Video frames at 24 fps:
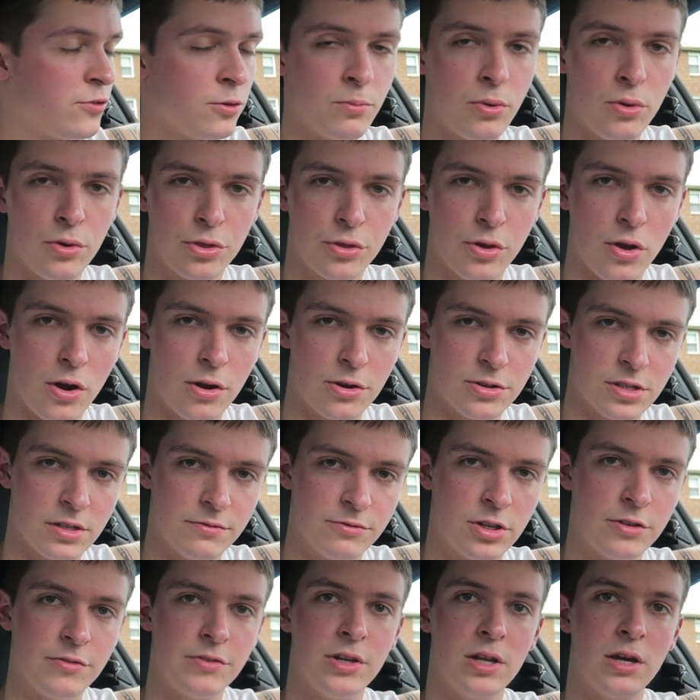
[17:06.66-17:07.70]
for both cars. I've
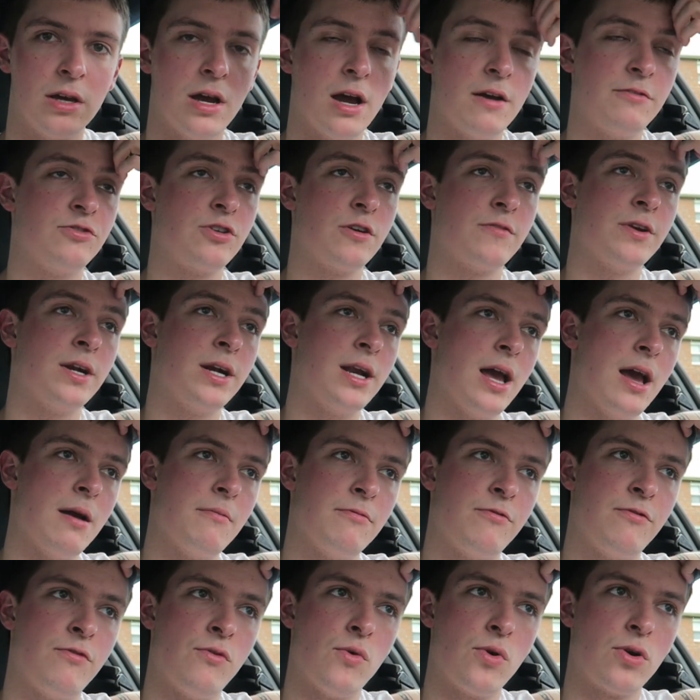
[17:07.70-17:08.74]
driven an
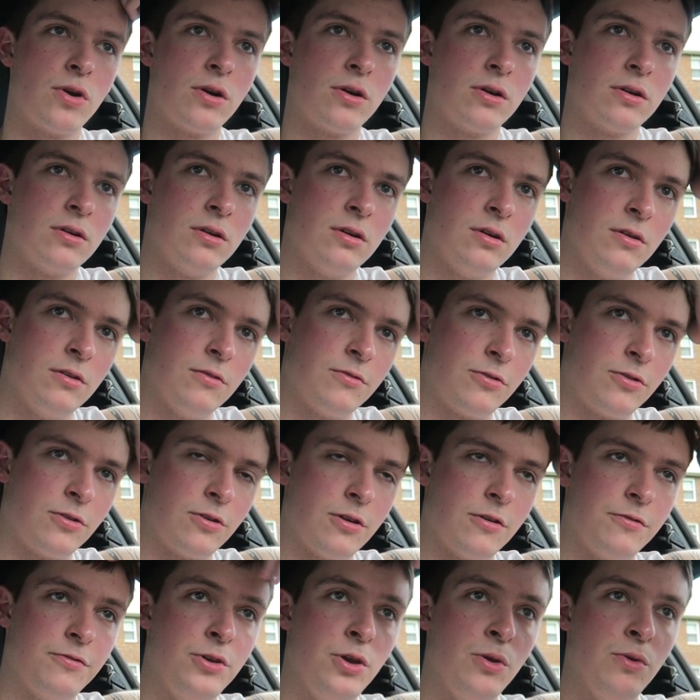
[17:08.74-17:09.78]
M4
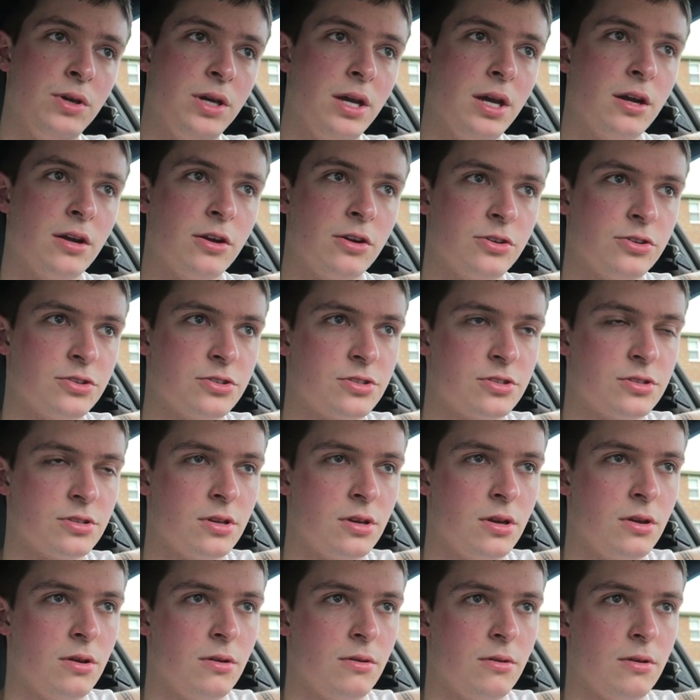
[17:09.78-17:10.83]
for a few years,
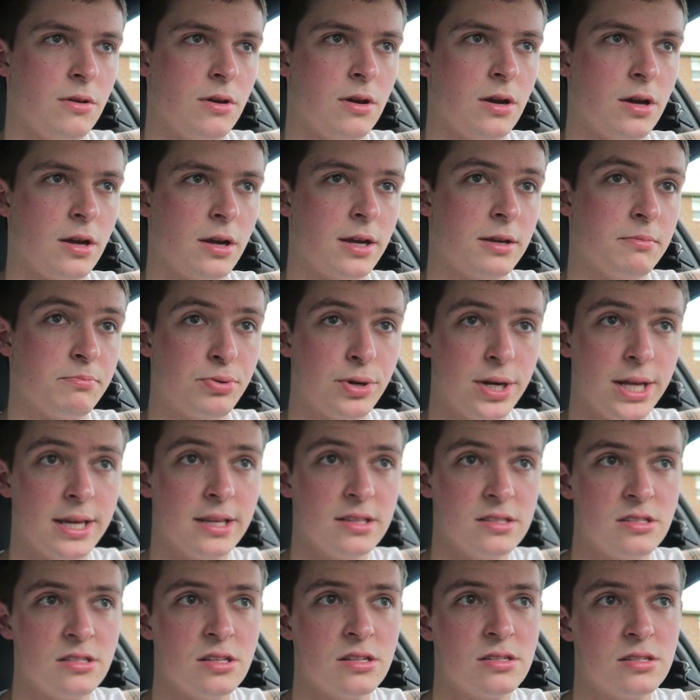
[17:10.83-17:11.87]
pretty
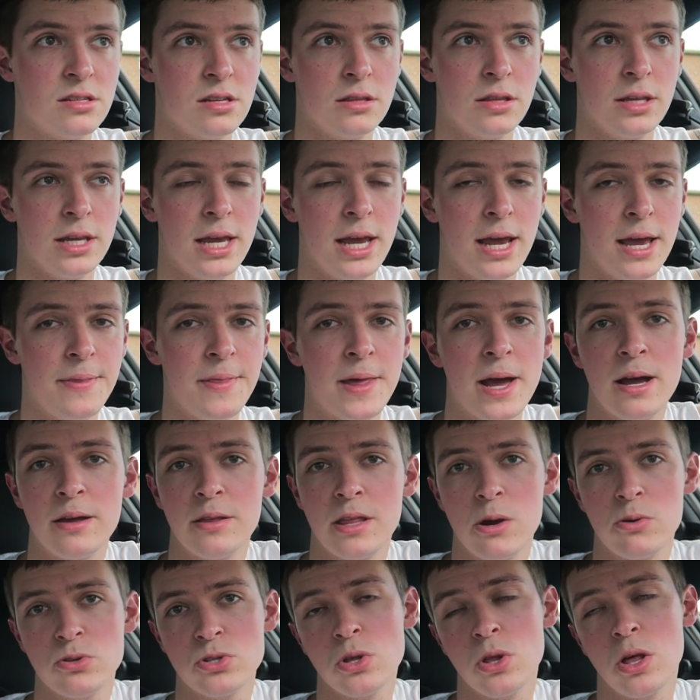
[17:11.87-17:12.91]
consistently, and
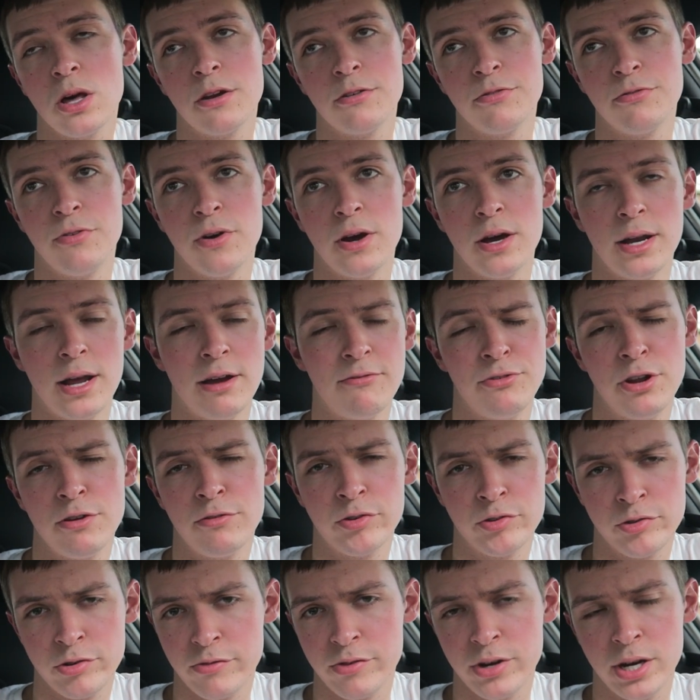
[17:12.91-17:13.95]
that was a lot of fun. I've
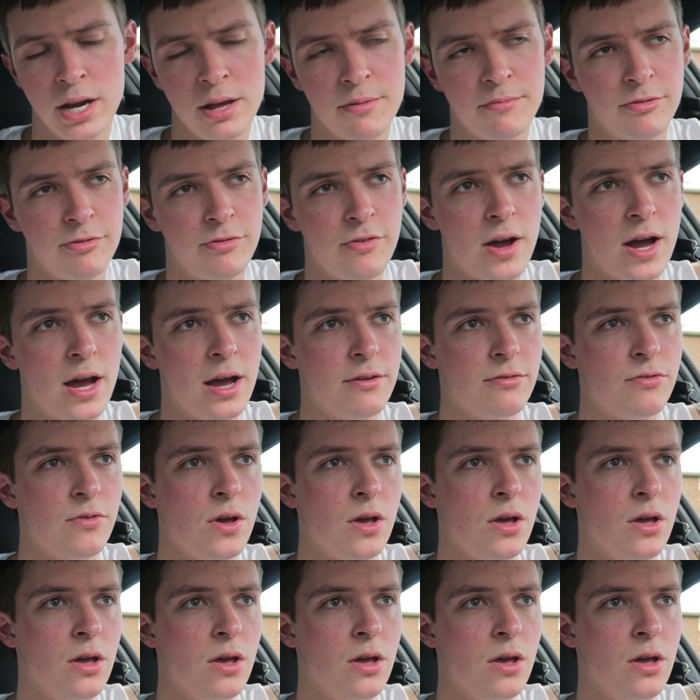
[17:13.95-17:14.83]
never driven an M5,